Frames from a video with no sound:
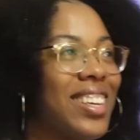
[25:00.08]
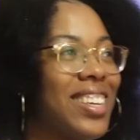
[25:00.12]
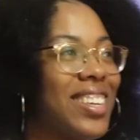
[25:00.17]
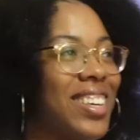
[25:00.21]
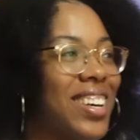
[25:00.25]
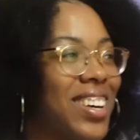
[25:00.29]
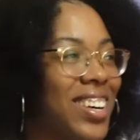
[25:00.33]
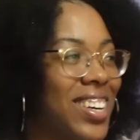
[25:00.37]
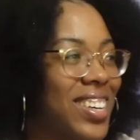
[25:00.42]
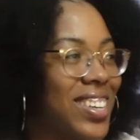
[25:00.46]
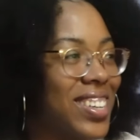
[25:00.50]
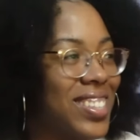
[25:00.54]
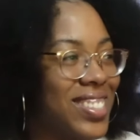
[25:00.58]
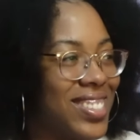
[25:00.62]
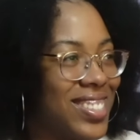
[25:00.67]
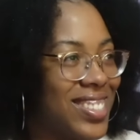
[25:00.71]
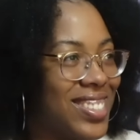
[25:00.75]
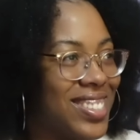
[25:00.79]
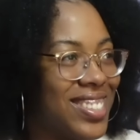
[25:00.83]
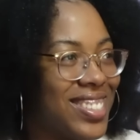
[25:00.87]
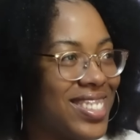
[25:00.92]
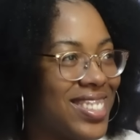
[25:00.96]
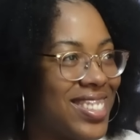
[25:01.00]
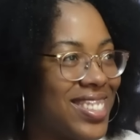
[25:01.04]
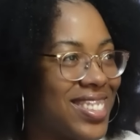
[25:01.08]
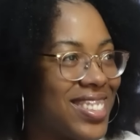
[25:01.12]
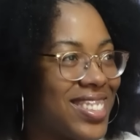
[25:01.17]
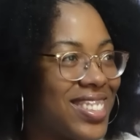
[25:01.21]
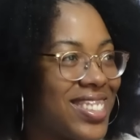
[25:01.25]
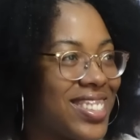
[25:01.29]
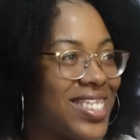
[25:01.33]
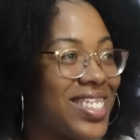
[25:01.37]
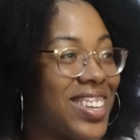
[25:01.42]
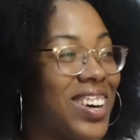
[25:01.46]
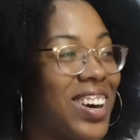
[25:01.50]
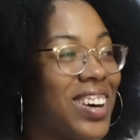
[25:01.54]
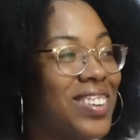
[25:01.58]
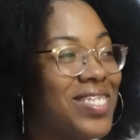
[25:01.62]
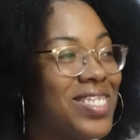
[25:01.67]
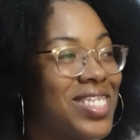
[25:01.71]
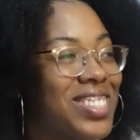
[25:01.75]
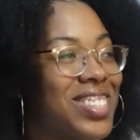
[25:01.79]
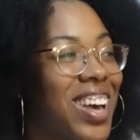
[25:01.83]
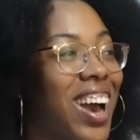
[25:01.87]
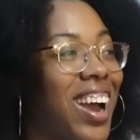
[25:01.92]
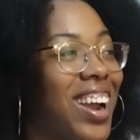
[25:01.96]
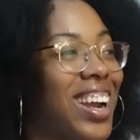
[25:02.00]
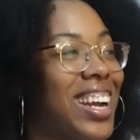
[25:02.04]
Yo. Yo, I'm
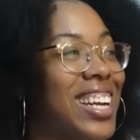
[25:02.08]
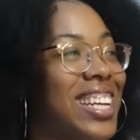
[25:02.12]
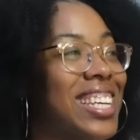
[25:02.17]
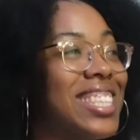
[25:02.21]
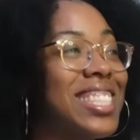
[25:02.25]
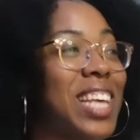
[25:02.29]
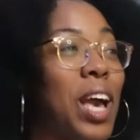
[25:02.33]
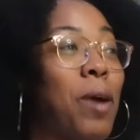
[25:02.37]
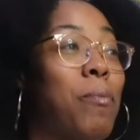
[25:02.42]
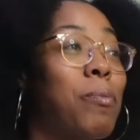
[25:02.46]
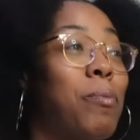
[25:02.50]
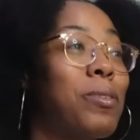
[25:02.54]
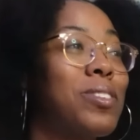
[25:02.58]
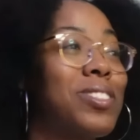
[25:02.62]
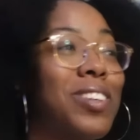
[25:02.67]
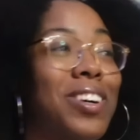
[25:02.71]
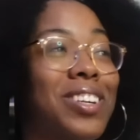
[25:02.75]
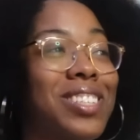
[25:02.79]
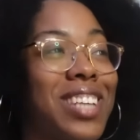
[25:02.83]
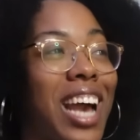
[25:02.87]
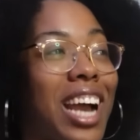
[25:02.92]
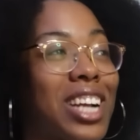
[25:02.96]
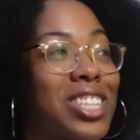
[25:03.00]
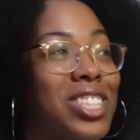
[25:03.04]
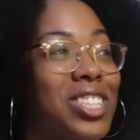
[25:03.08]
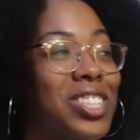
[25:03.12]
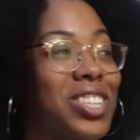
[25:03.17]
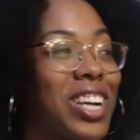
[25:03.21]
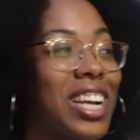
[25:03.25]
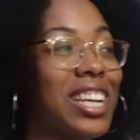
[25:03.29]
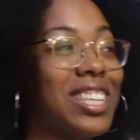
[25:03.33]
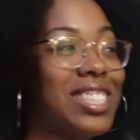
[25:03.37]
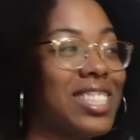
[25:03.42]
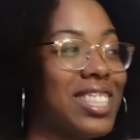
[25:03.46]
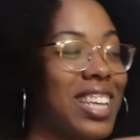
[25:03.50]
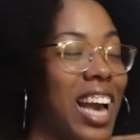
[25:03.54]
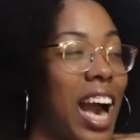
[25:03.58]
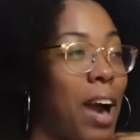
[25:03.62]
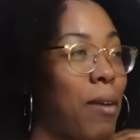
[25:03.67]
sorry. This episode is actually crazy.